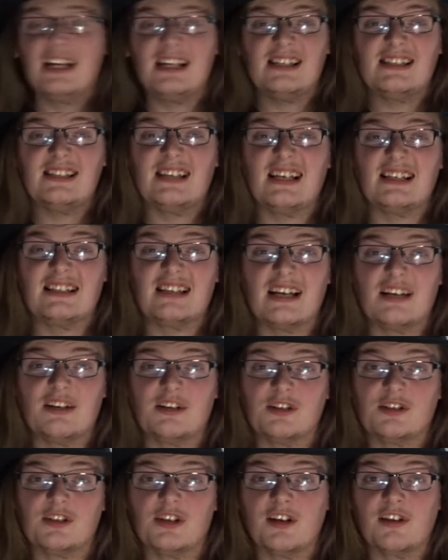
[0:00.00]
Sits there and
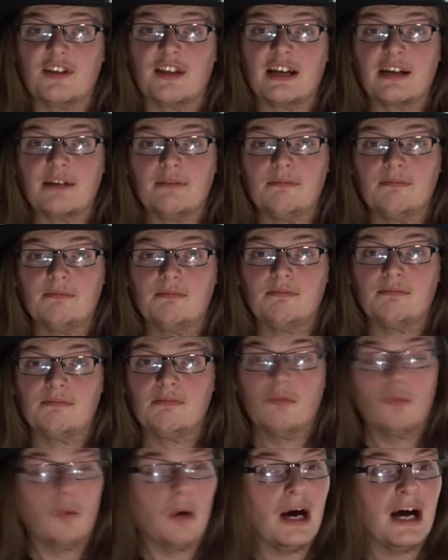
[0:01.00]
does nothing.
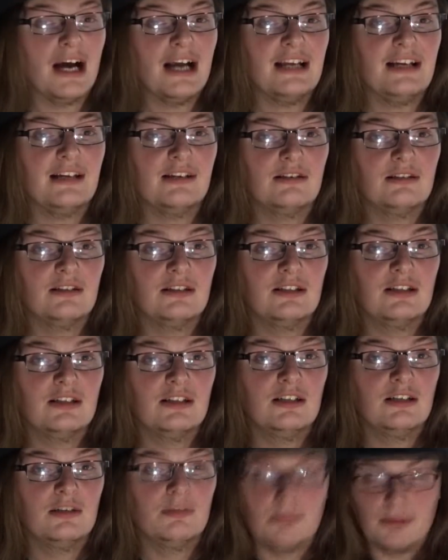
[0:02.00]
Why?
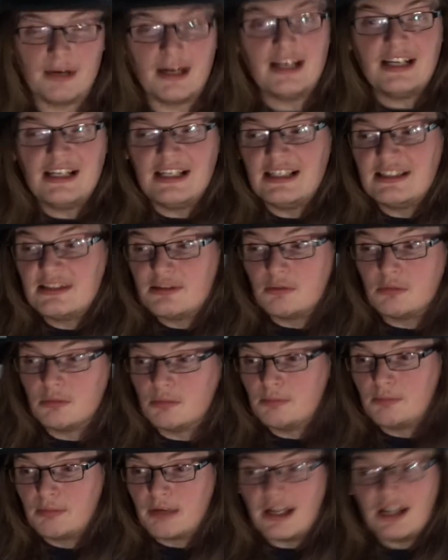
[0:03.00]

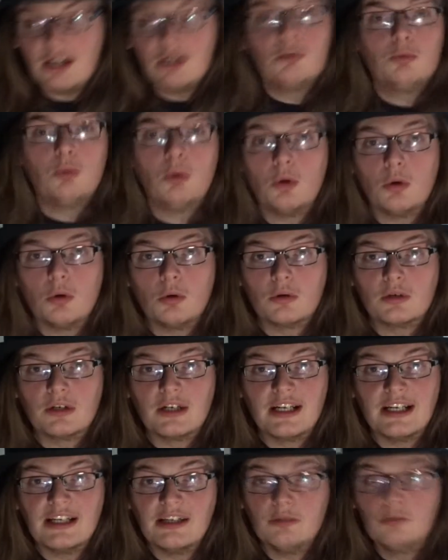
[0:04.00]
Bran could
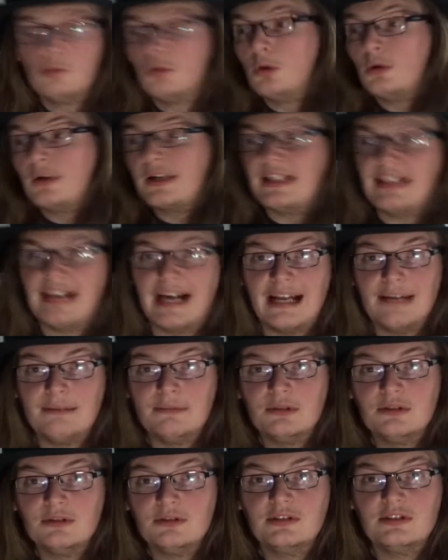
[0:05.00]
walk. He could walk into
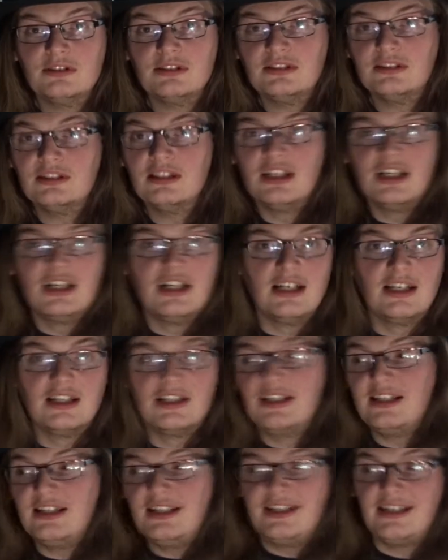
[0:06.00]
animals and
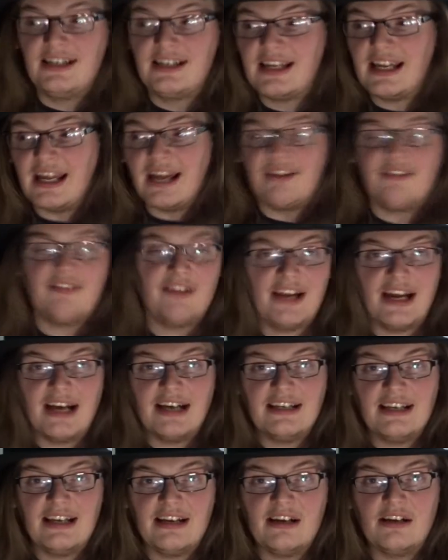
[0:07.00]
give an
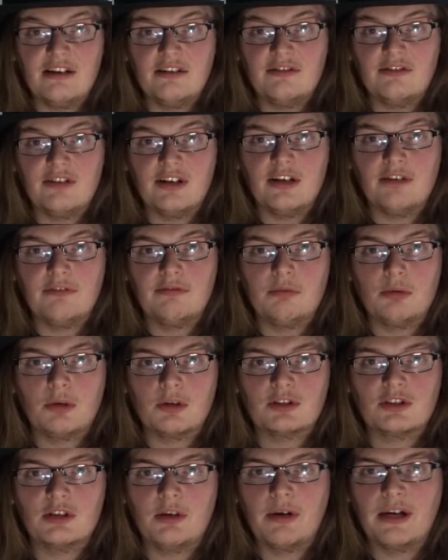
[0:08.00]
idea of
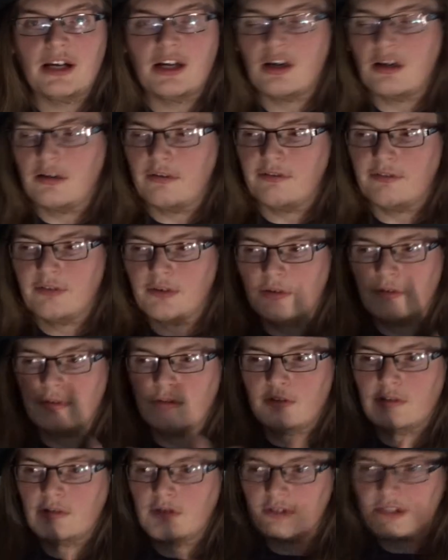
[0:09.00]
what's going off,
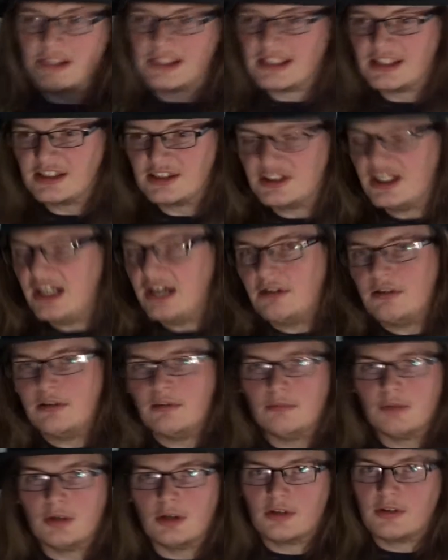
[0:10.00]
or you could tell
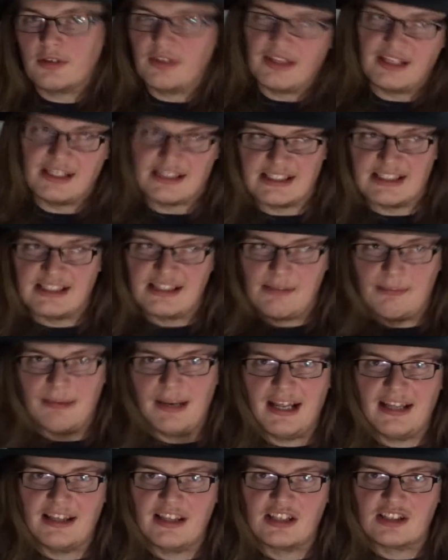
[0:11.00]
them, look, this is the
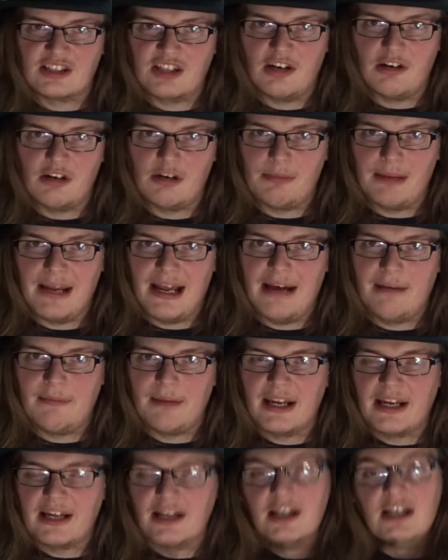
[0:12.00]
plan that's going to be
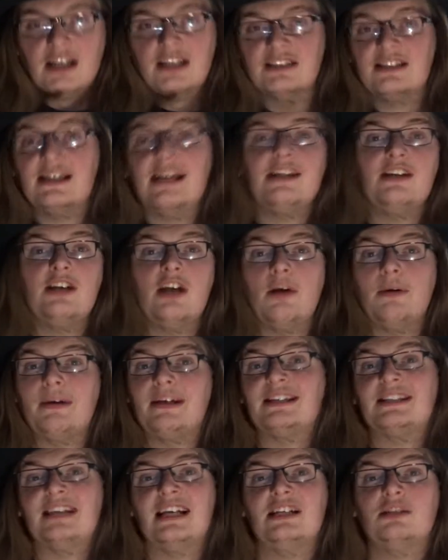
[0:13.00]
happening. Instead, no, he
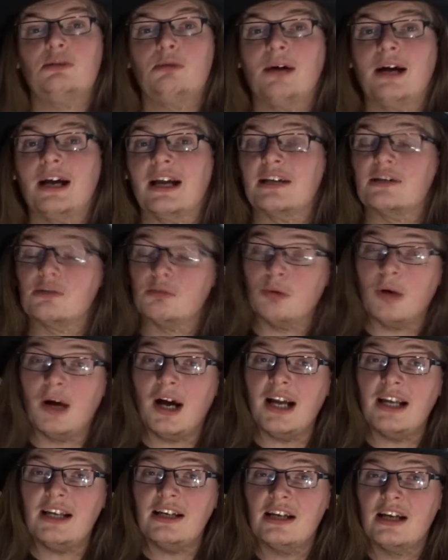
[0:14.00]
stays quiet.
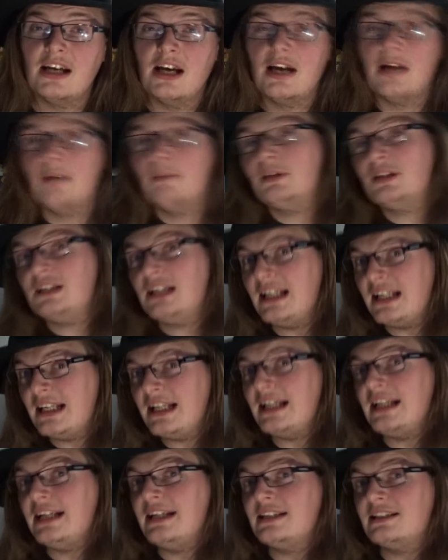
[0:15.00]
Why? Because he
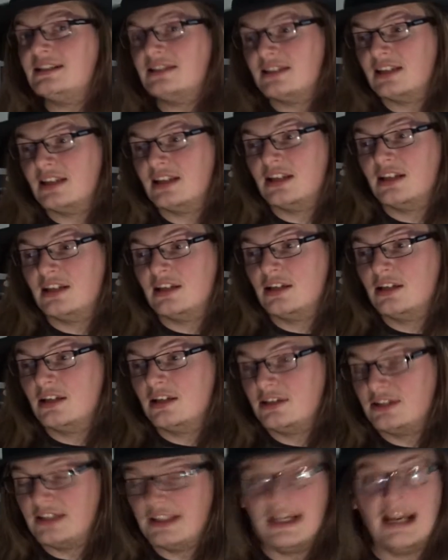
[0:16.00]
needs
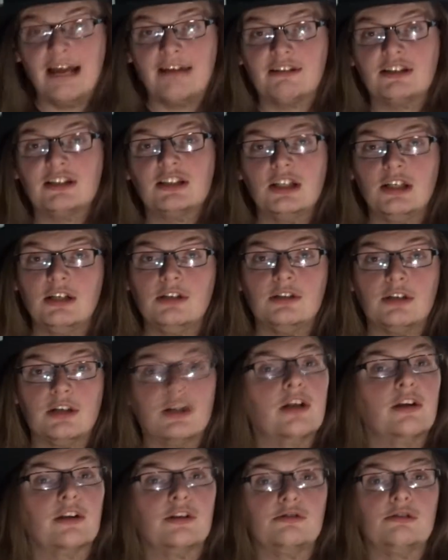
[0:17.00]
Daenerys to lose
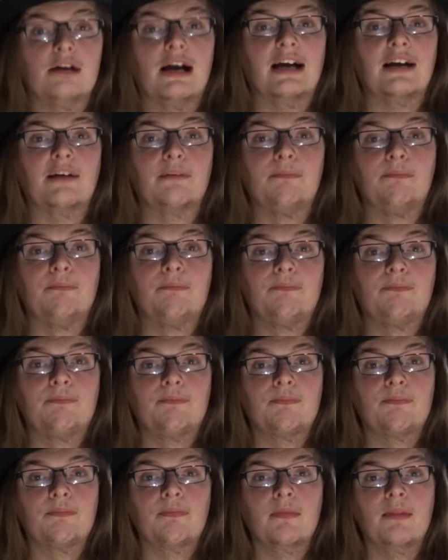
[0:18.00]
another dragon.
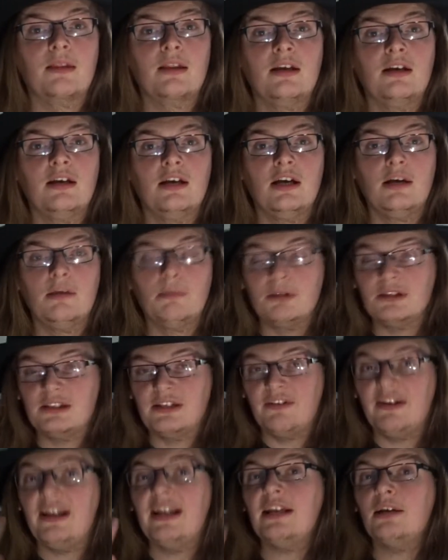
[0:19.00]
Because
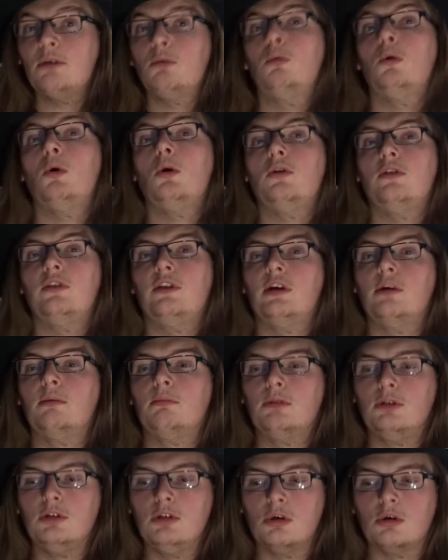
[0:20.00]
if he'd have warned them,
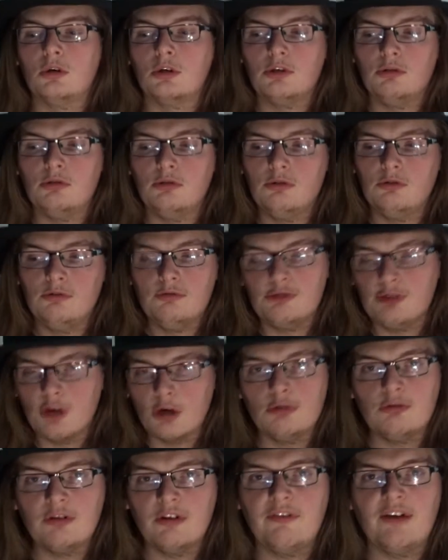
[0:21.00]
look,
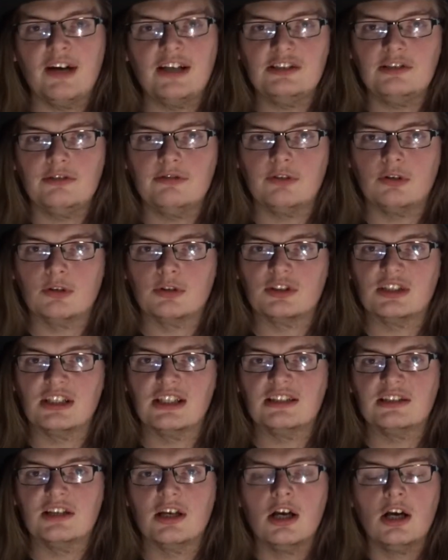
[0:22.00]
don't divide your
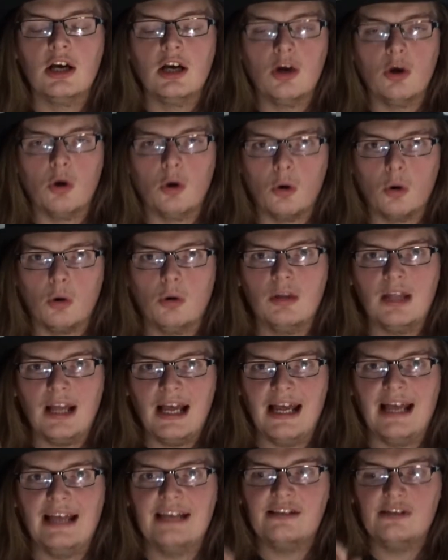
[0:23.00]
forces, all
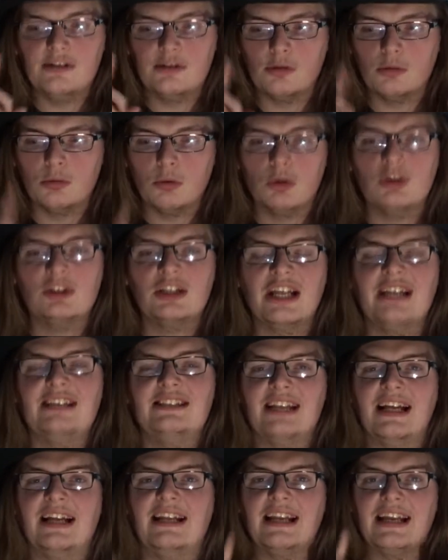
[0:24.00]
head towards King's
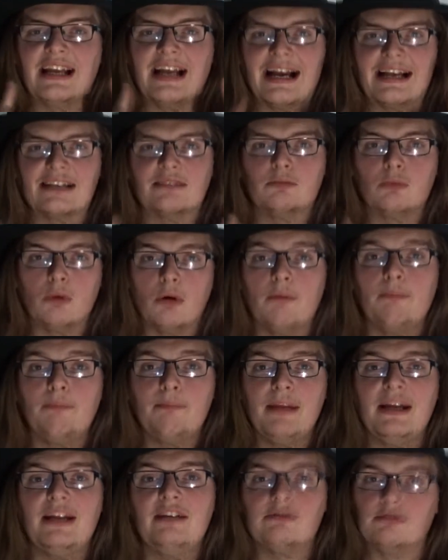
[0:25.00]
Landing as one
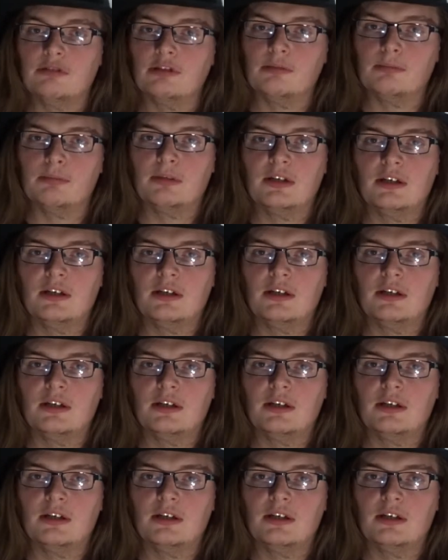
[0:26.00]
big group,